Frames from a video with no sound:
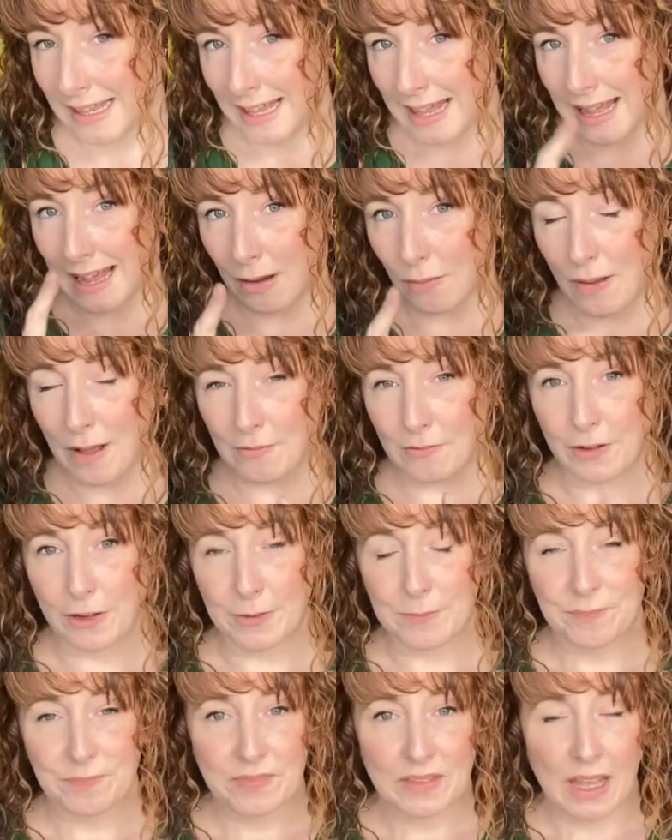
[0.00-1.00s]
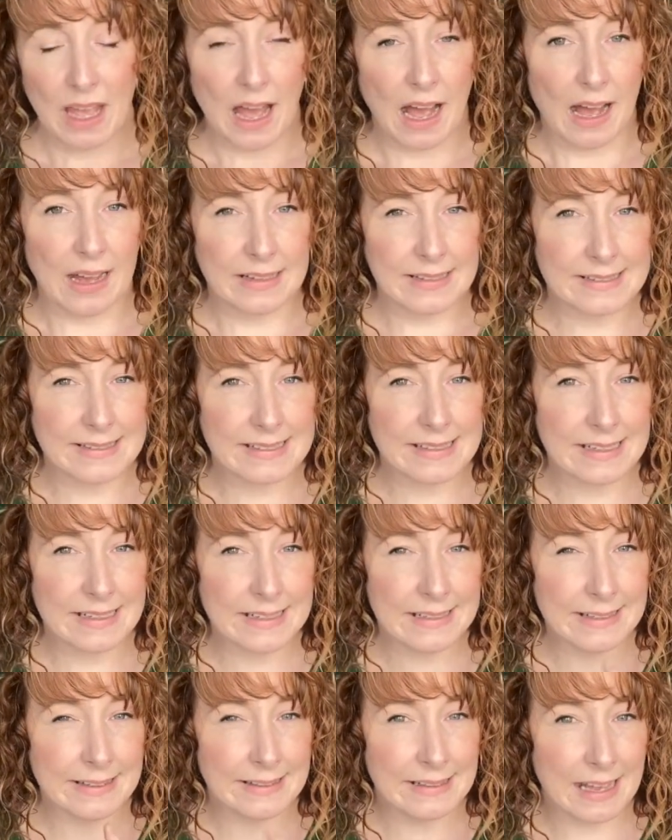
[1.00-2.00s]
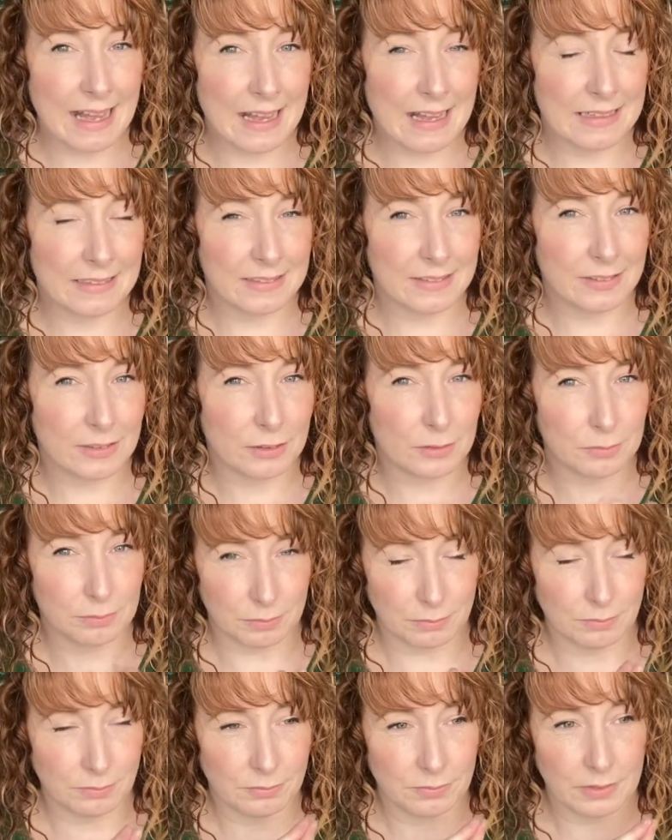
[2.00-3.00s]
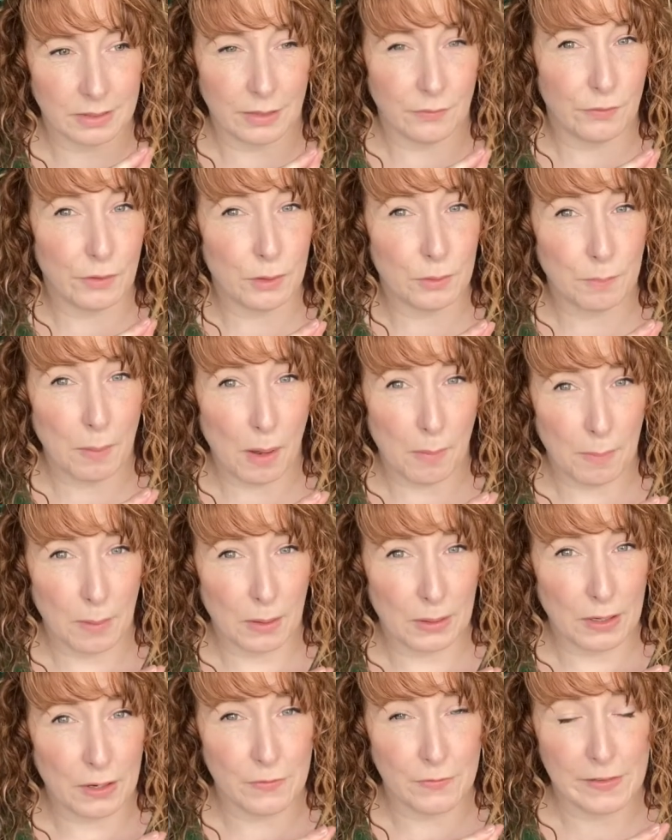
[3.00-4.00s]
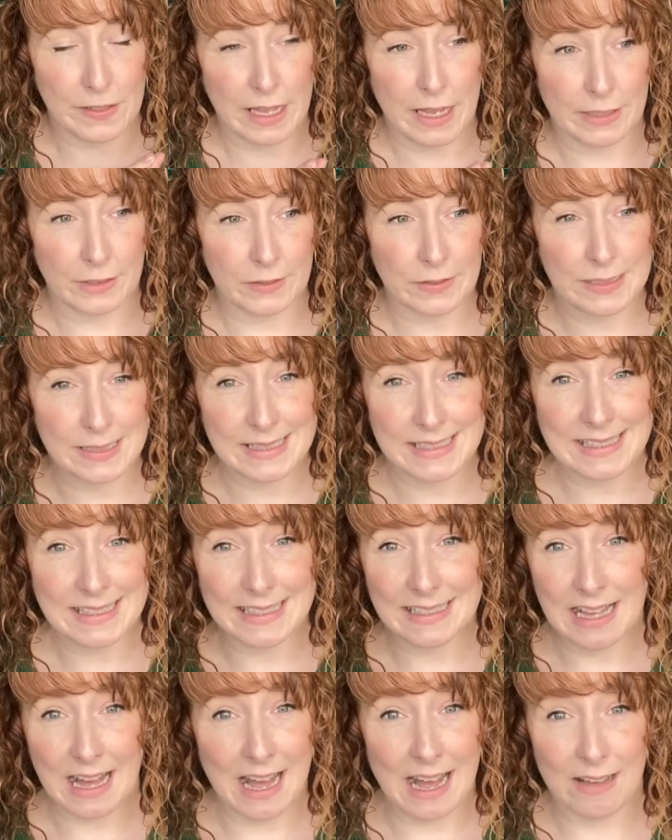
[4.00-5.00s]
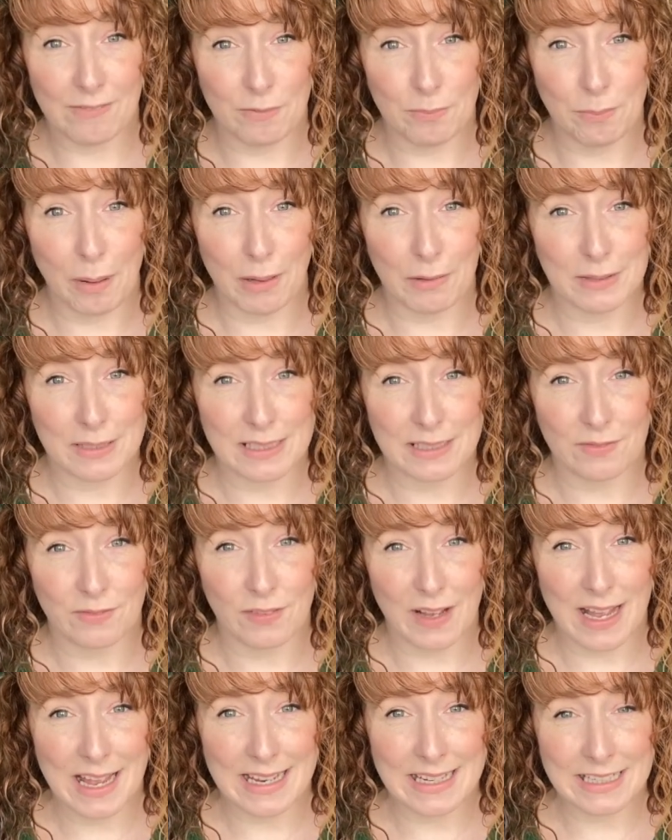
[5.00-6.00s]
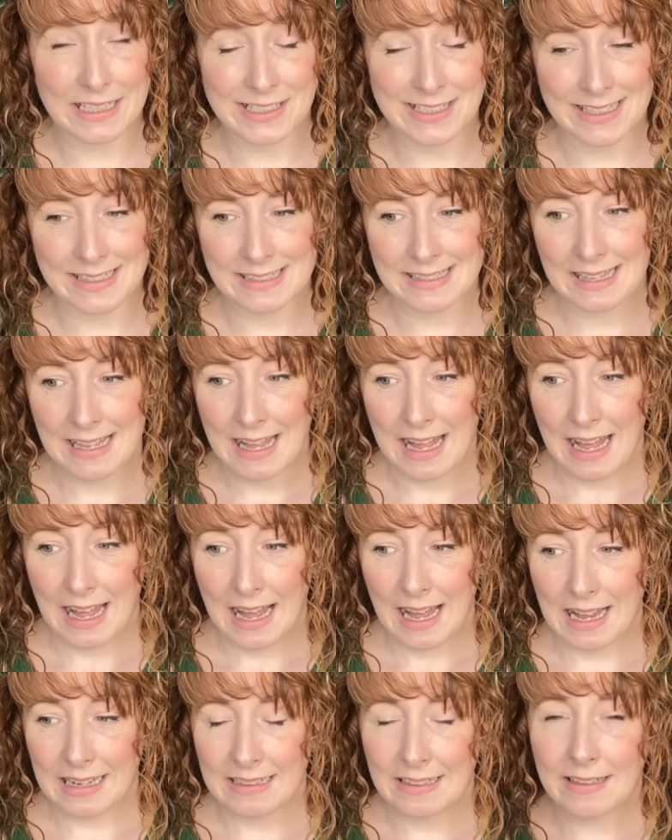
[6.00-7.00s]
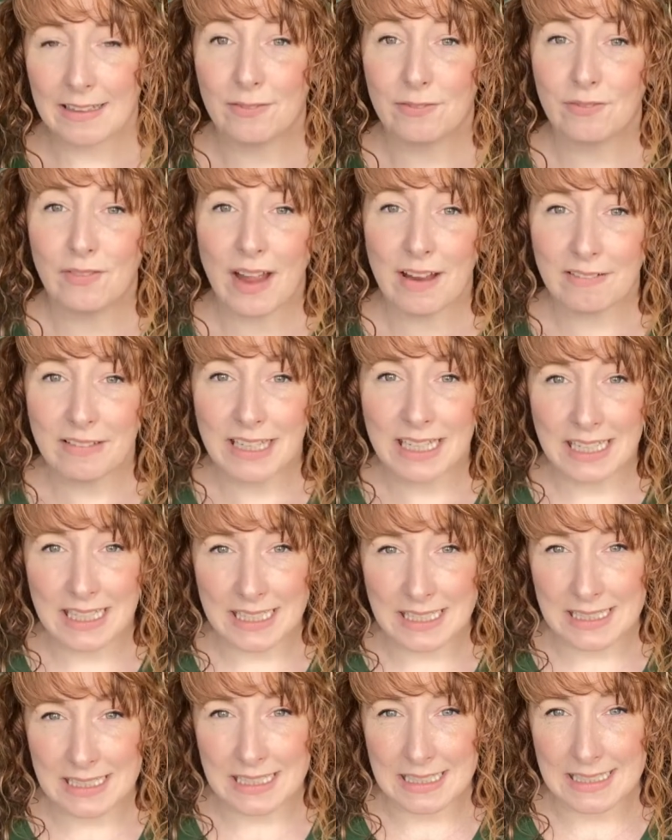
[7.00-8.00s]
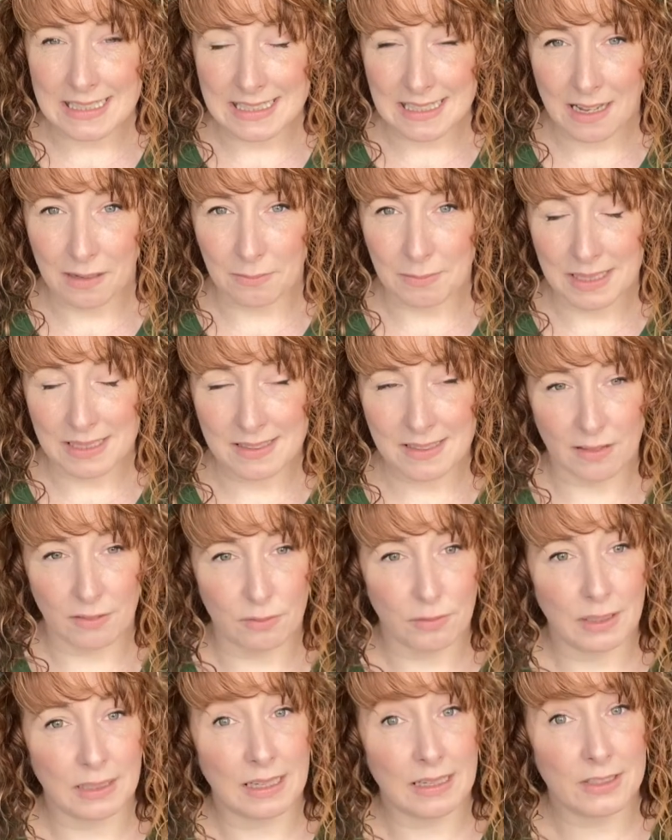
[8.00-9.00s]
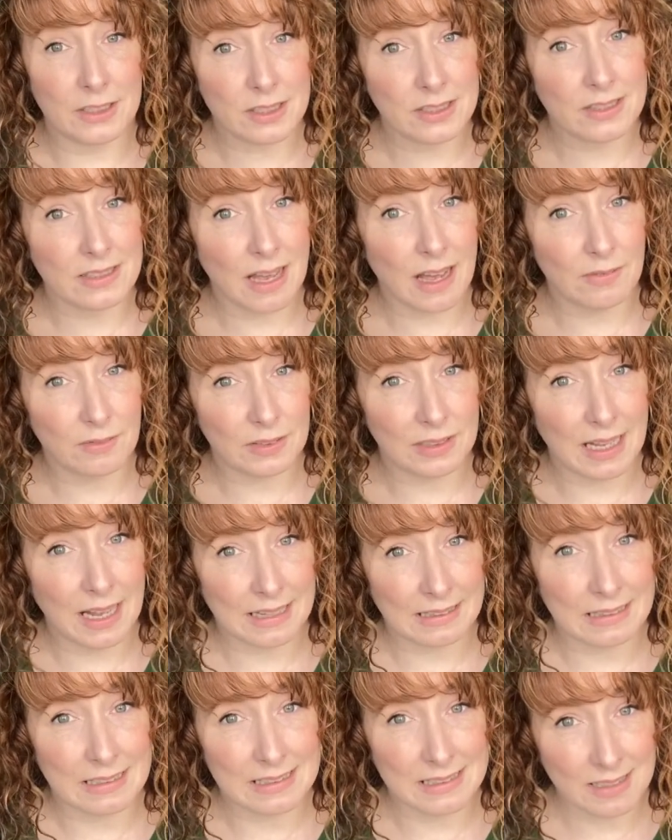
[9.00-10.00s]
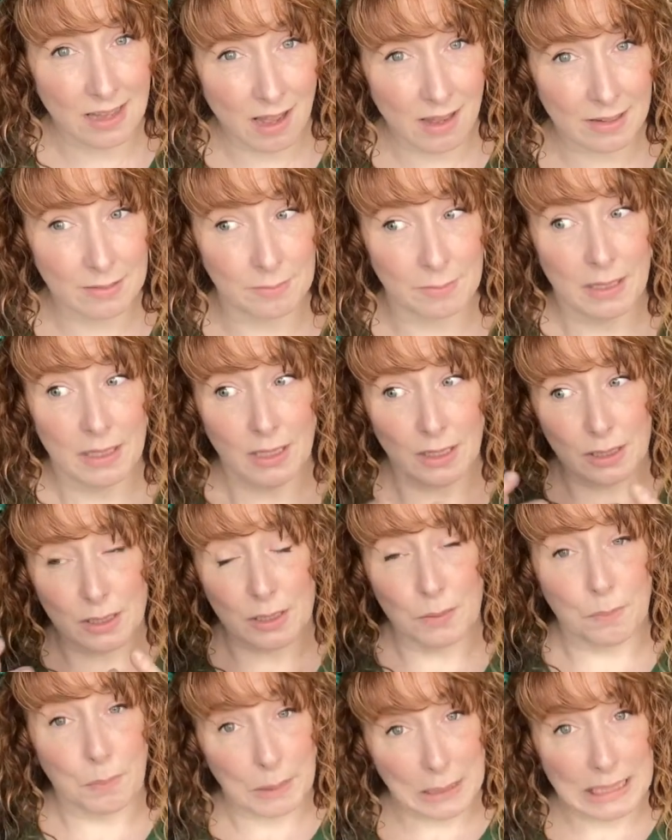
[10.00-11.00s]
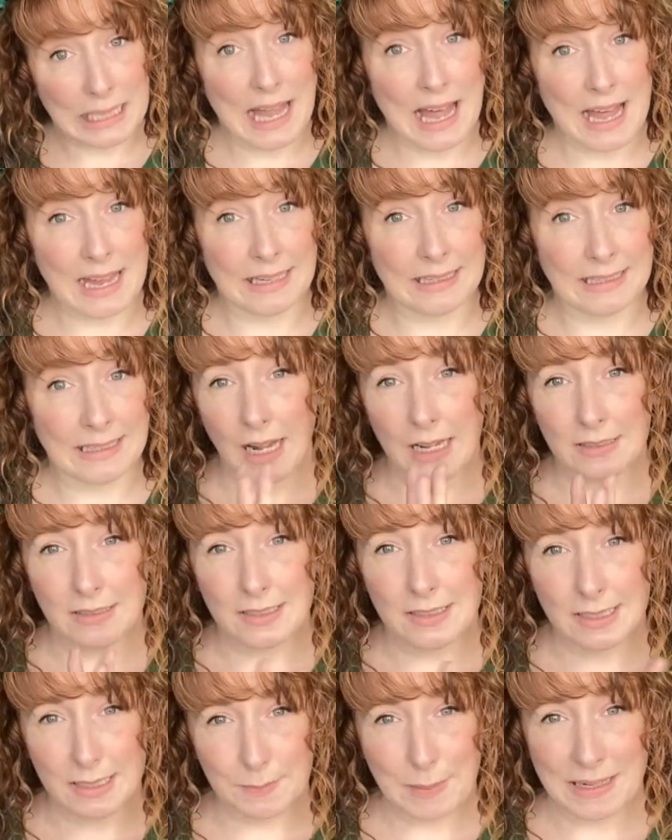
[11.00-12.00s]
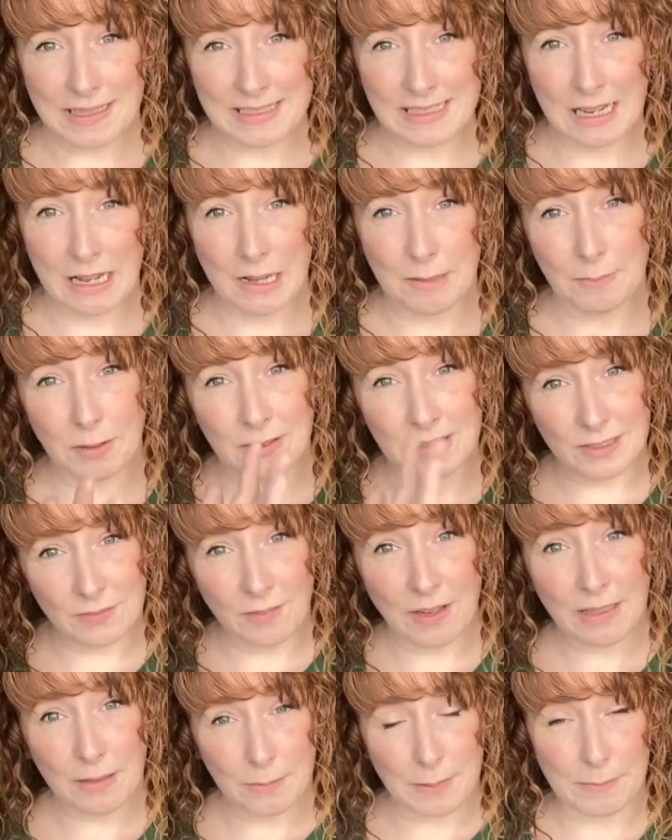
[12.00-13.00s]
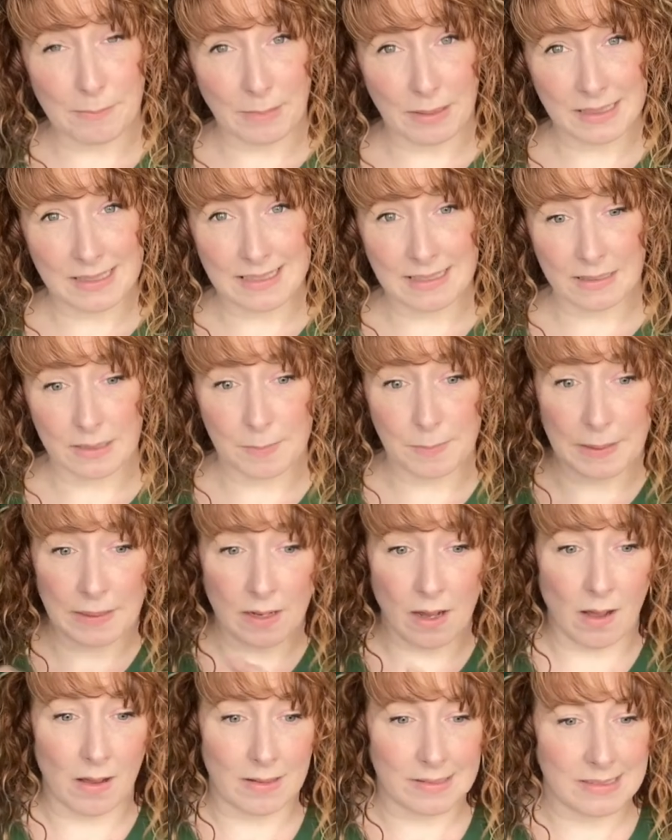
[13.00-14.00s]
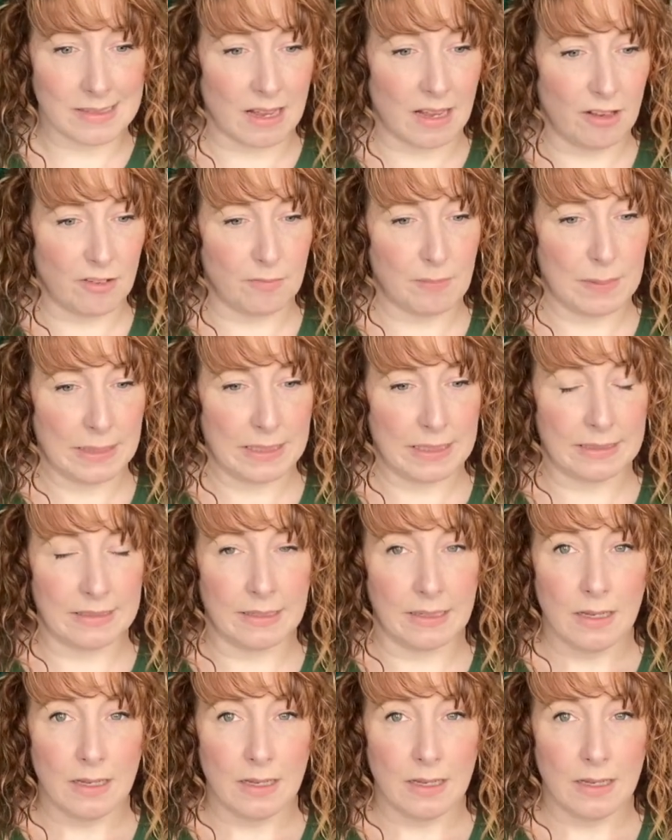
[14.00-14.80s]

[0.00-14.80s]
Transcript: However, I see that if you pop on over there, you can see that I haven't posted for ages, and I could very easily tell myself, well, I just haven't had the time to play and to spend time on developing my skills because I've been